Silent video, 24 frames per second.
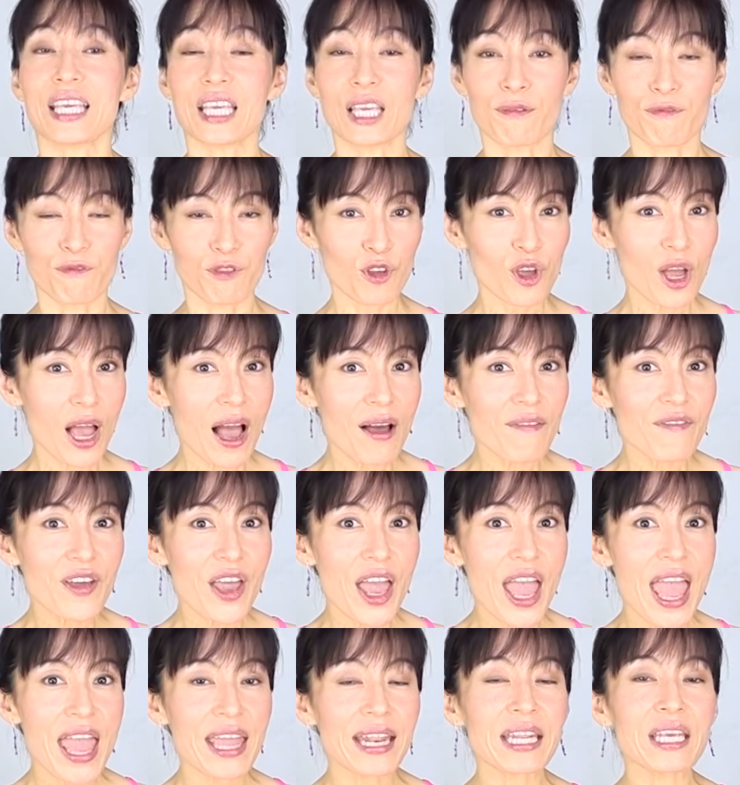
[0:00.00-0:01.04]
If you have
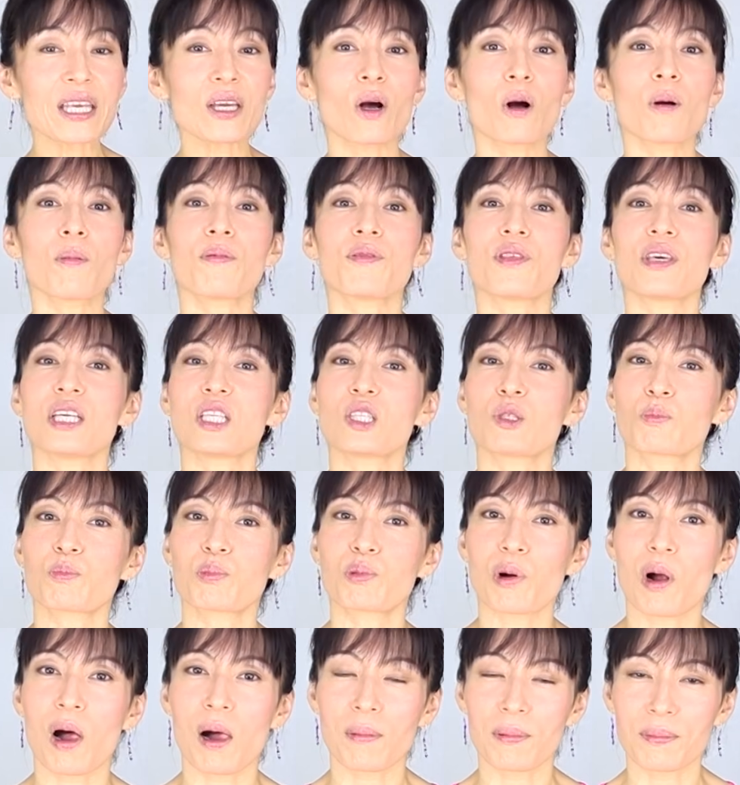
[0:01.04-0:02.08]
any of these
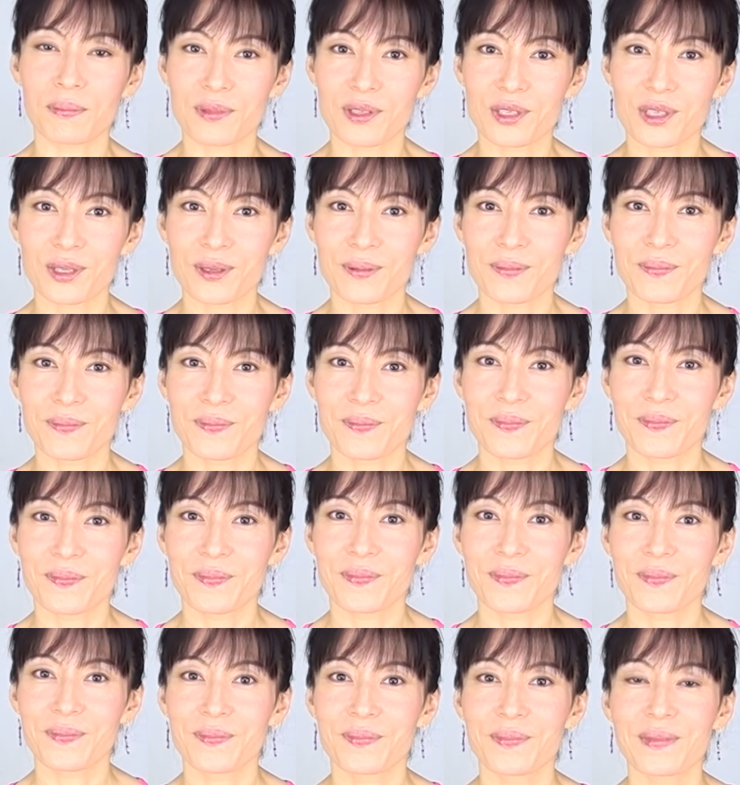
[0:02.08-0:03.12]
problems,
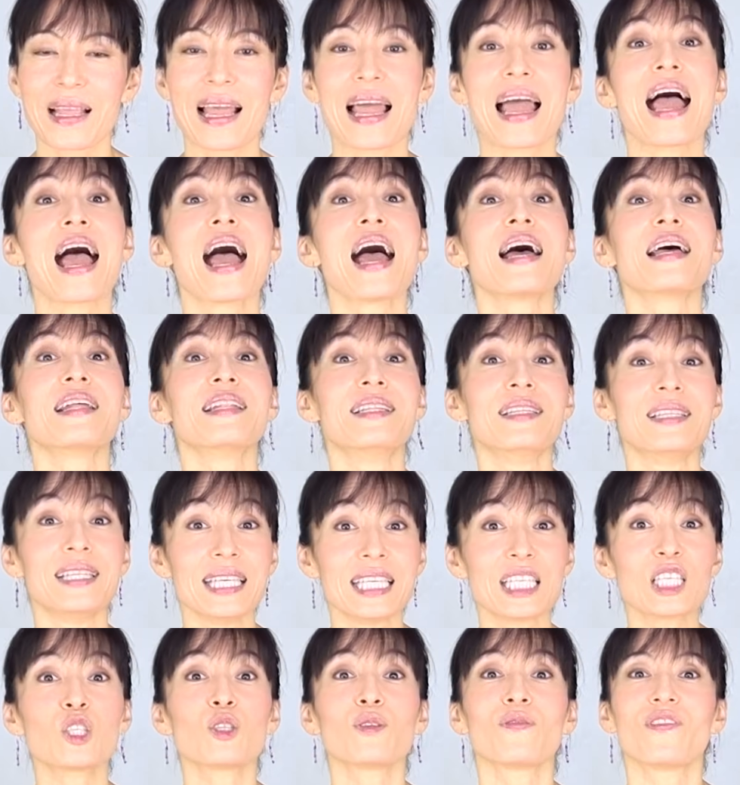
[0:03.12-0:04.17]

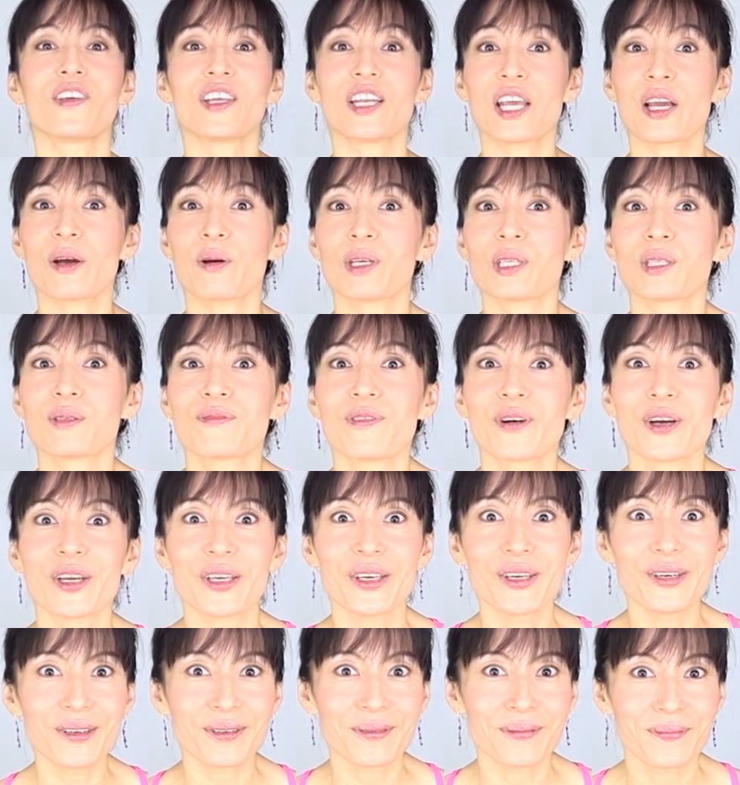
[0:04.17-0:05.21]
this video is for
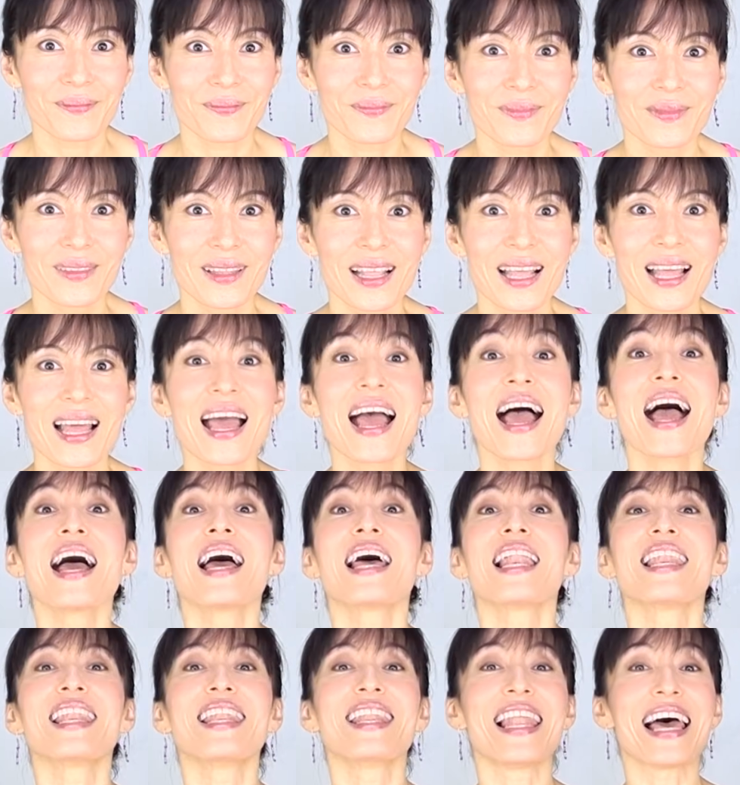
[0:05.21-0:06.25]
you.
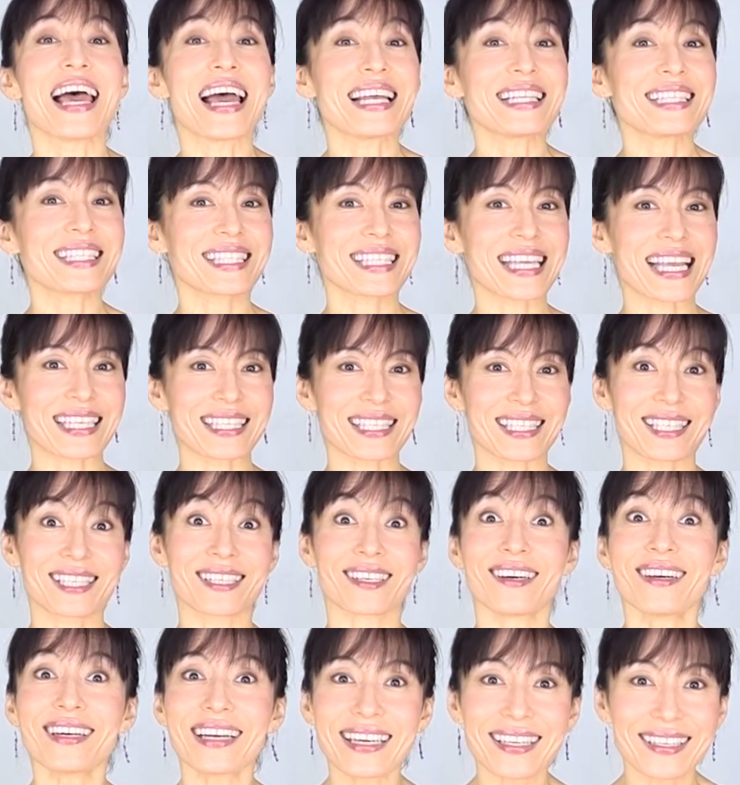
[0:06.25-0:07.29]
Let's get
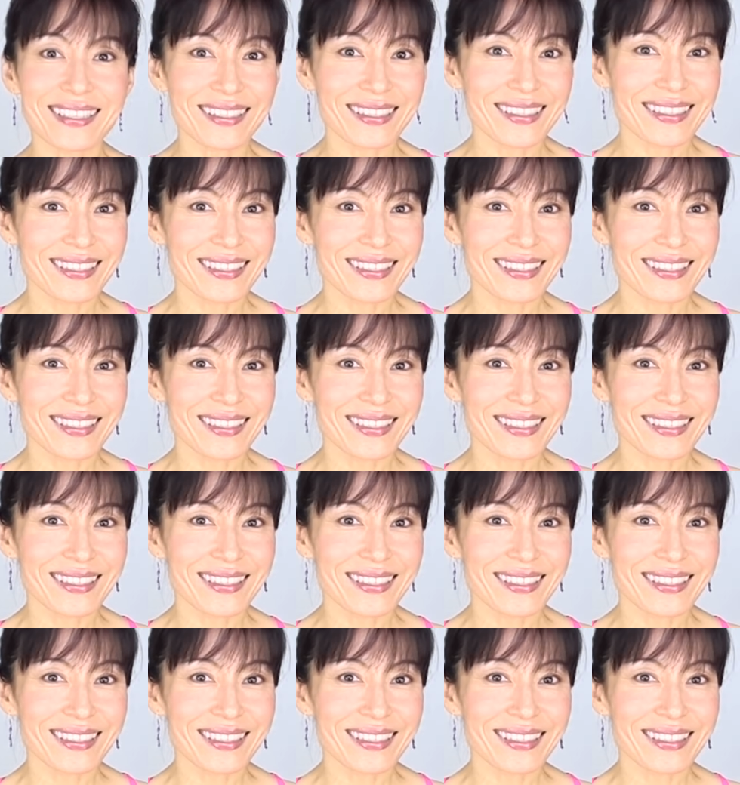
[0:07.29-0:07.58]
started.